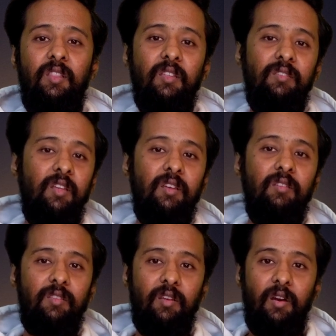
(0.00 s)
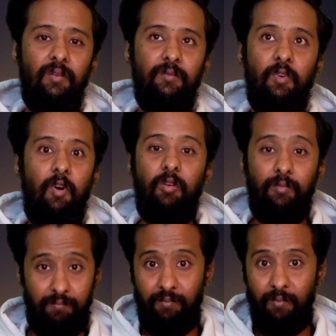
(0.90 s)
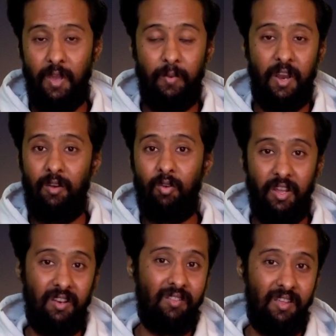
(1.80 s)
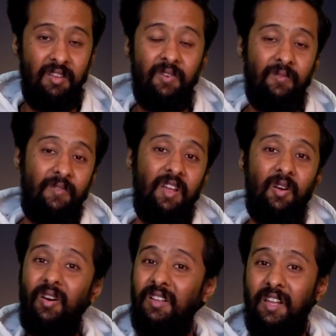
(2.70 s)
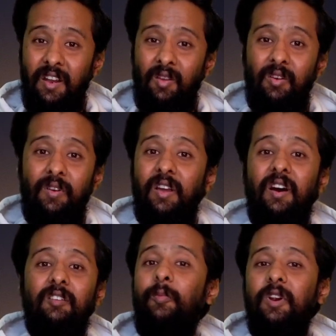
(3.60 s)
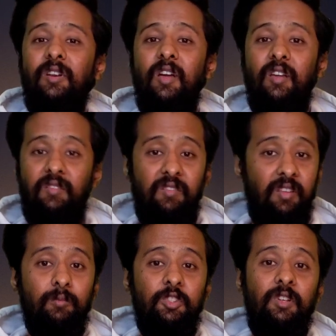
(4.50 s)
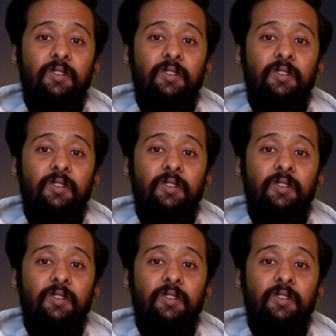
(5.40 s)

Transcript: These things, uh, maybe 9 to 10 is even way longer than regular working hours, but some